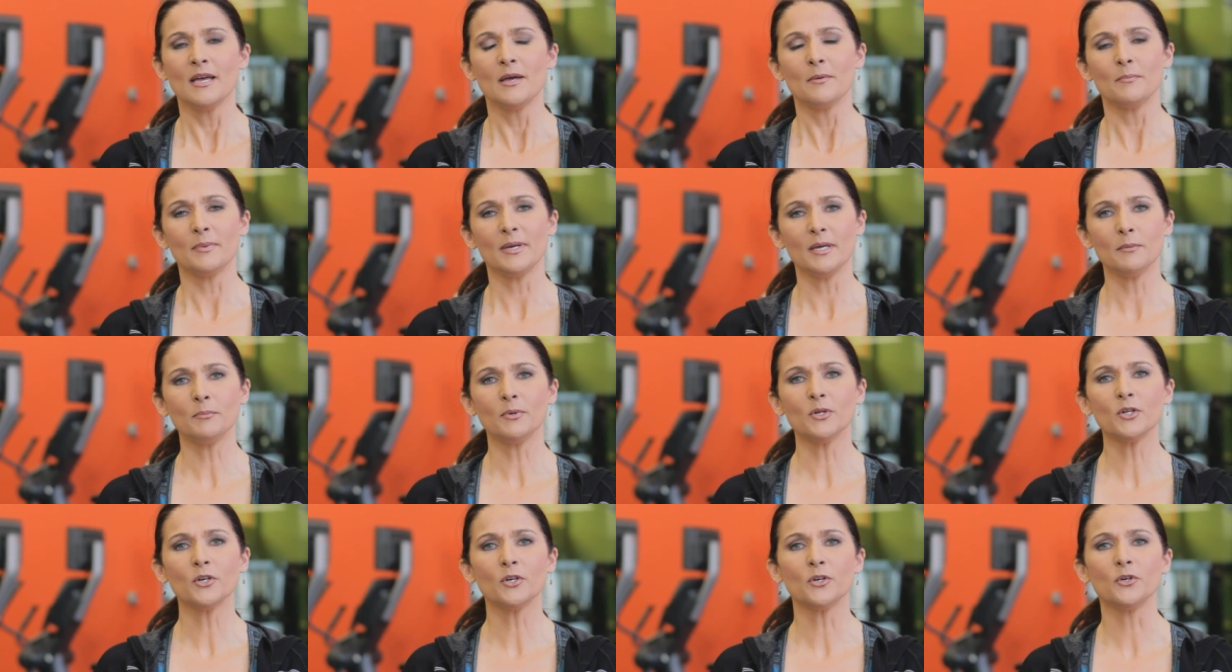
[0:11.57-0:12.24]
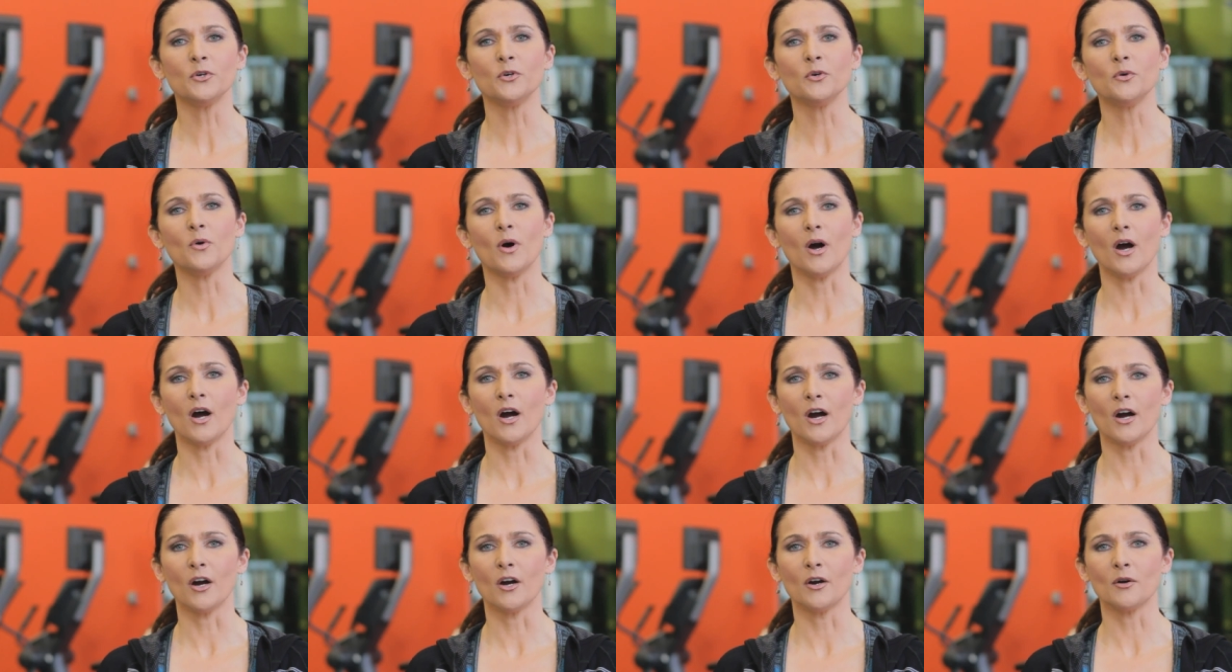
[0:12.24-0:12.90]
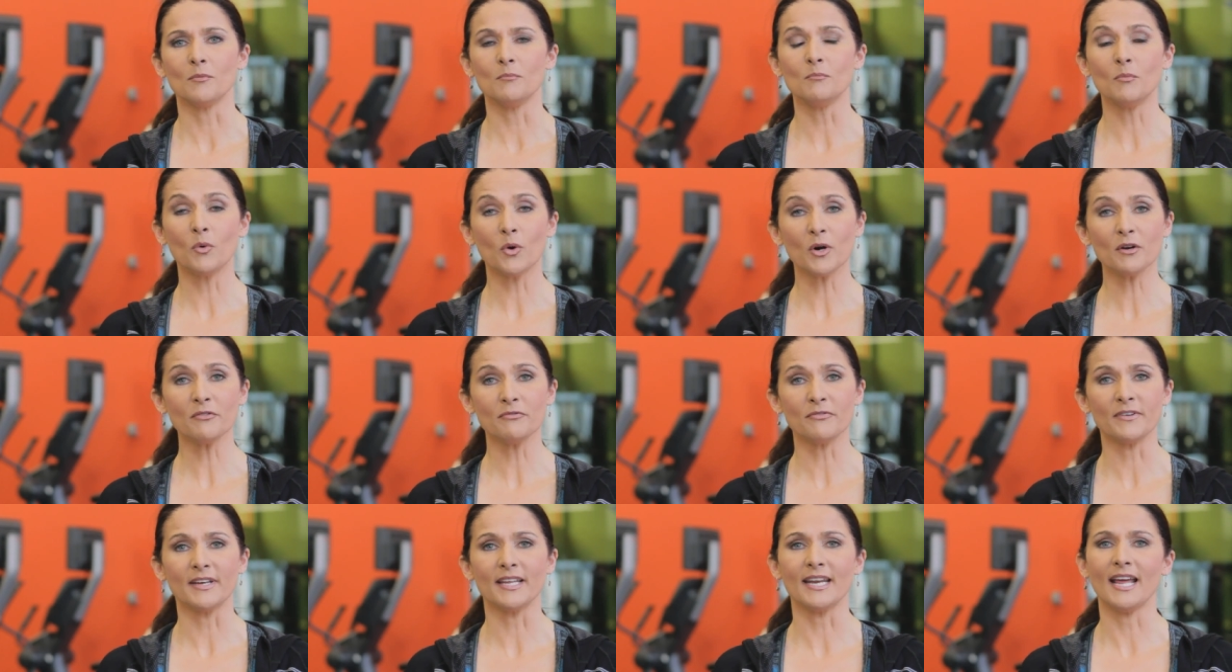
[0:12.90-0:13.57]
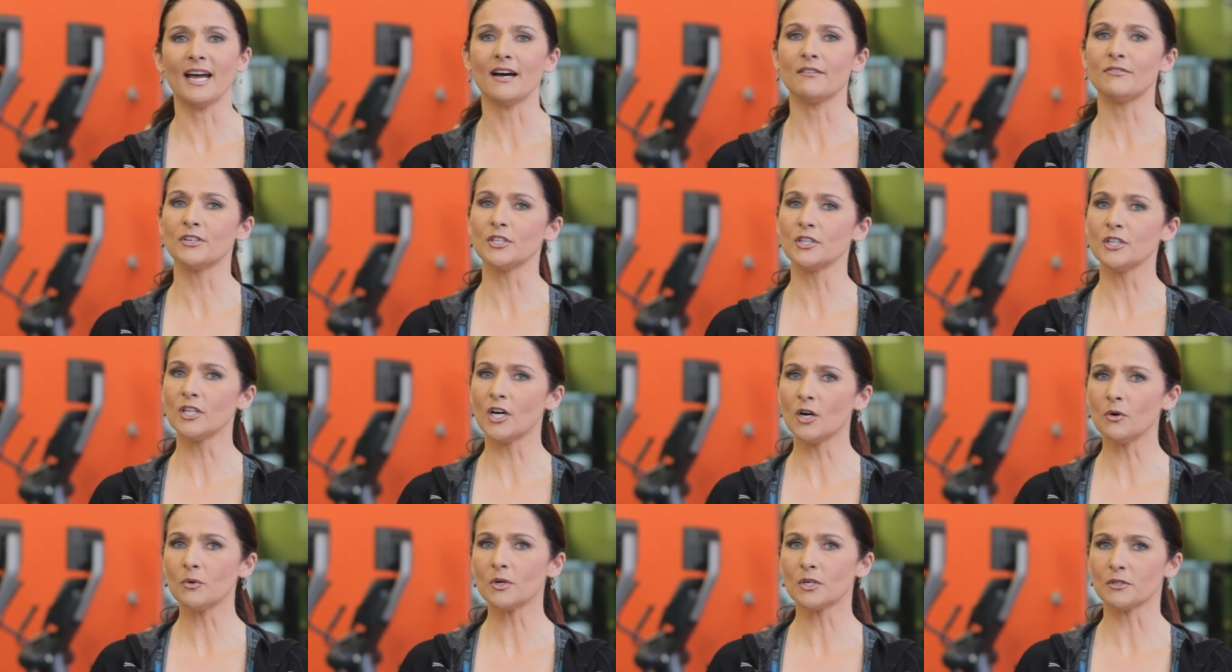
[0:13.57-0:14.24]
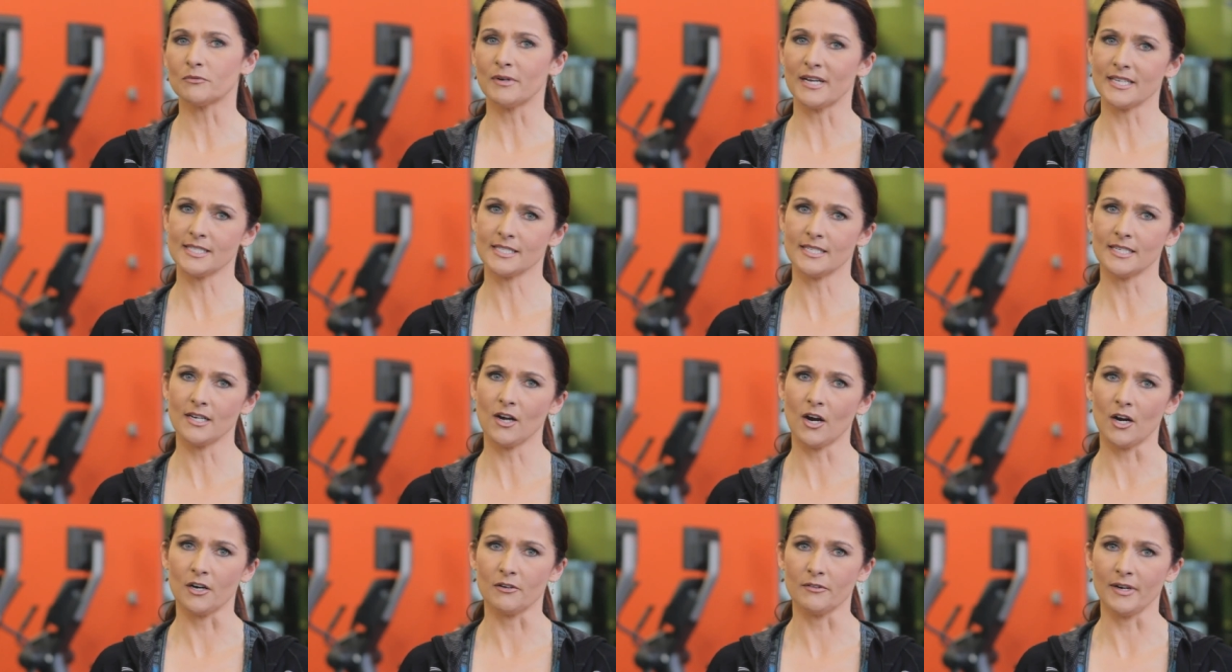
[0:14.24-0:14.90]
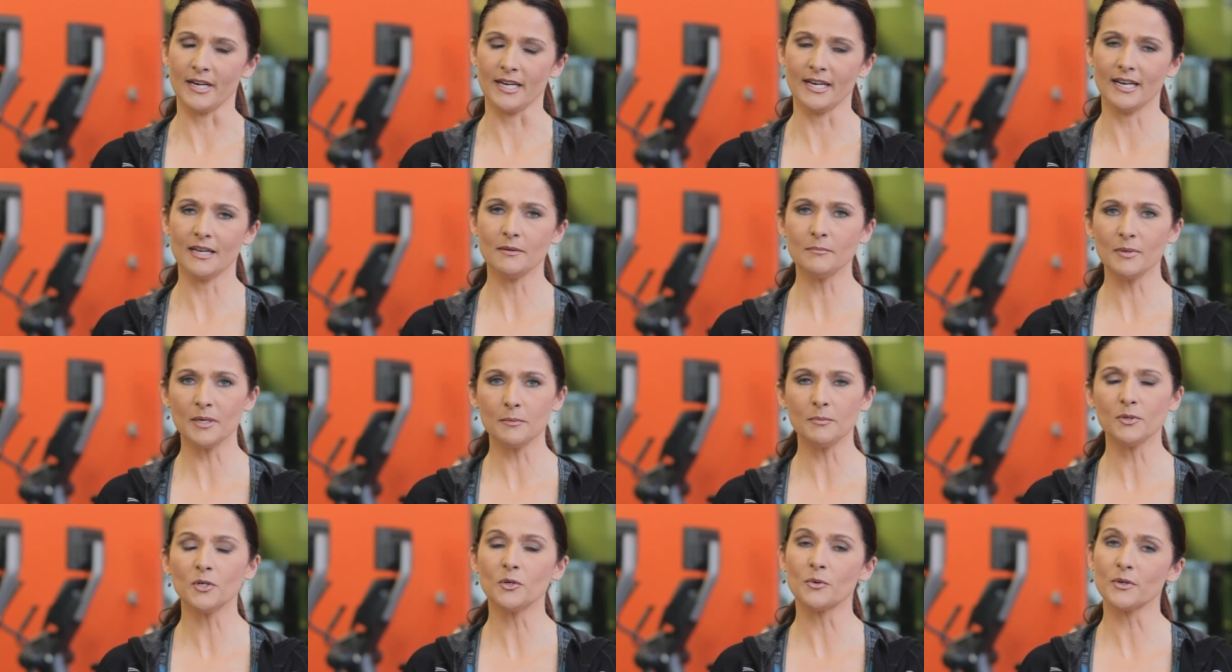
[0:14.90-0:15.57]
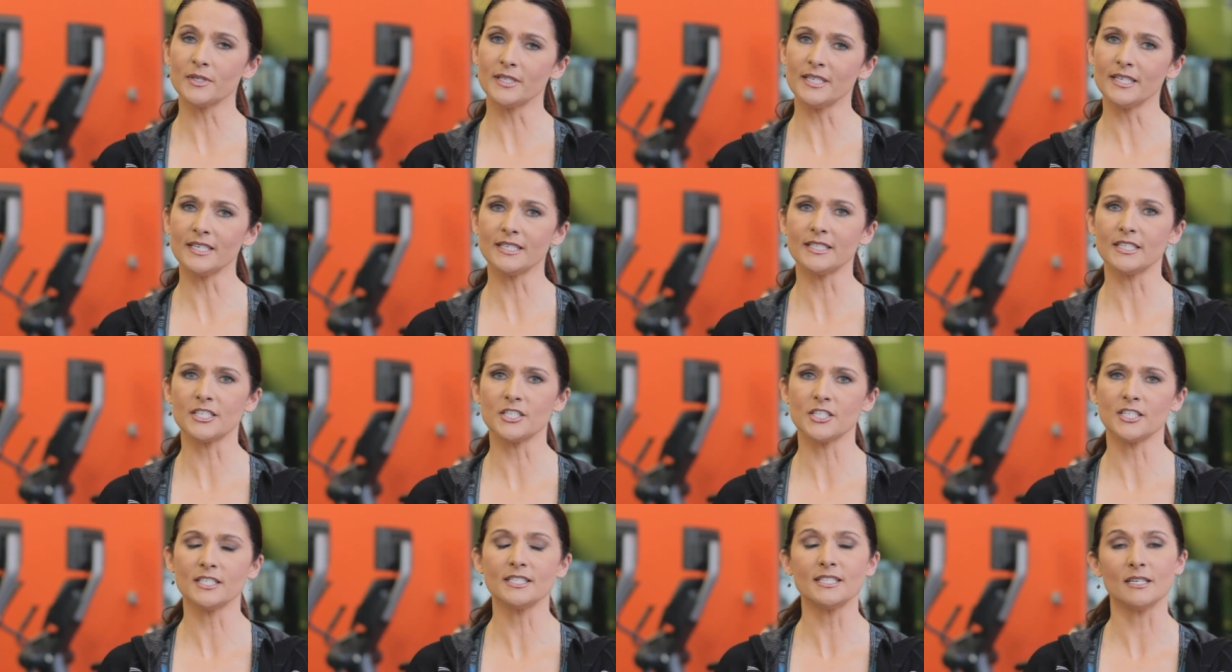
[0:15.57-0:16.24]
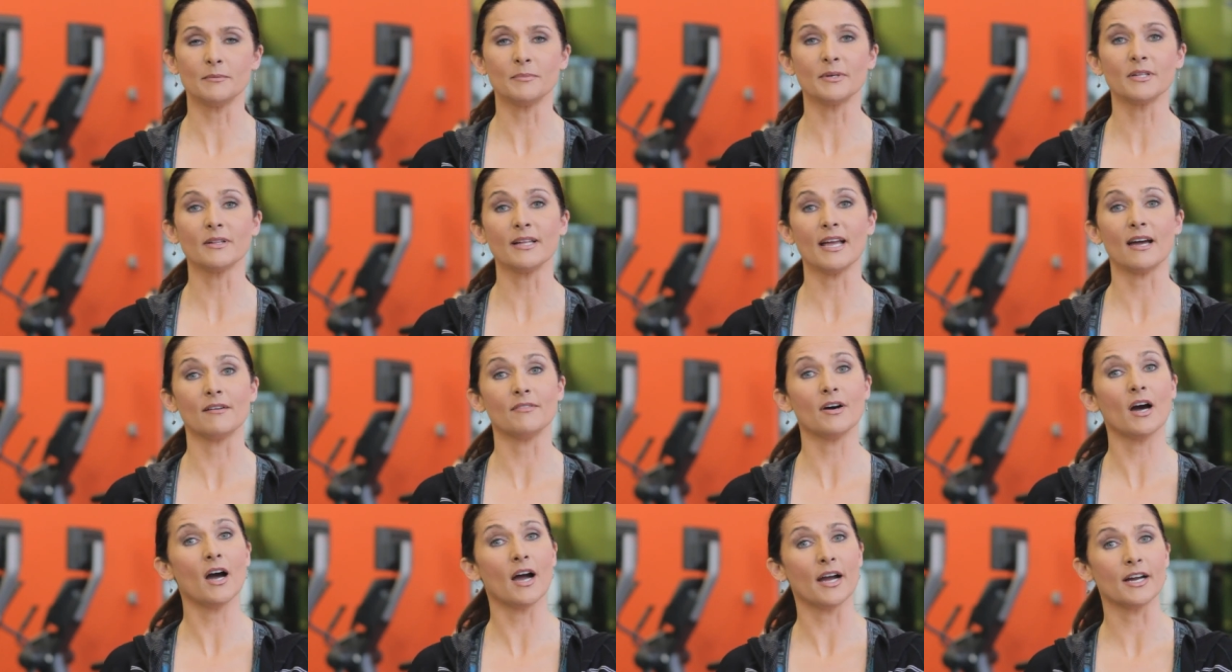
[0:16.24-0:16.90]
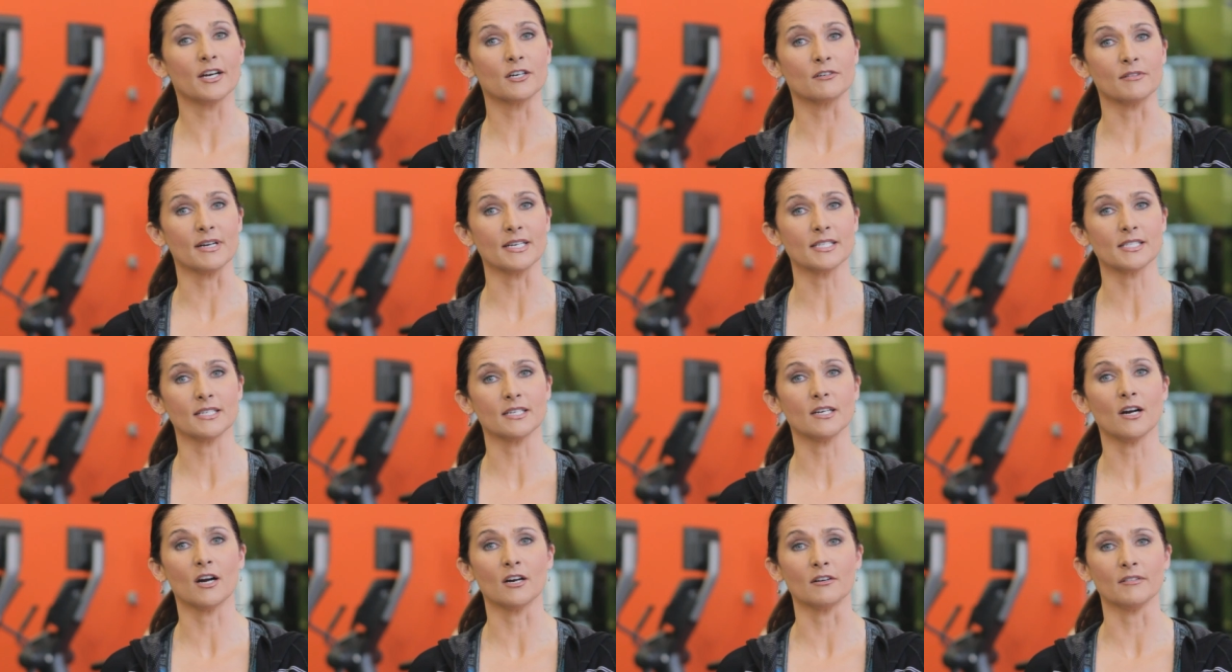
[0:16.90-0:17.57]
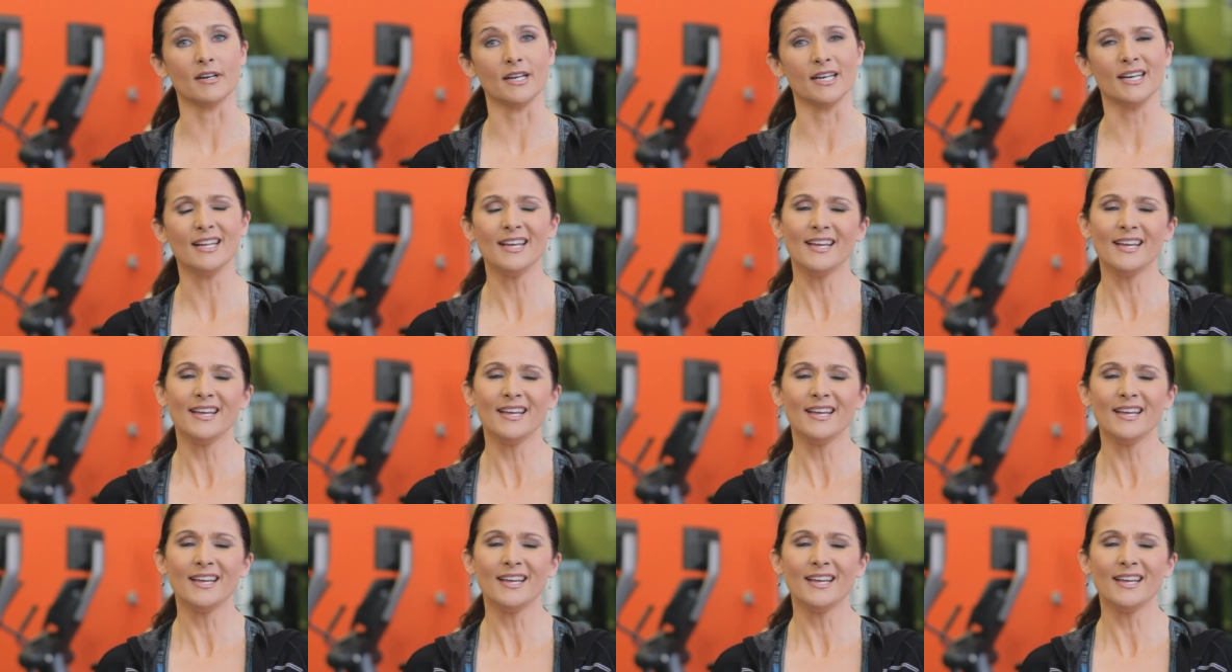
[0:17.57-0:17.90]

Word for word: People who are more fit have a lower resting heart rate, and people who are deconditioned typically have a higher resting heart rate.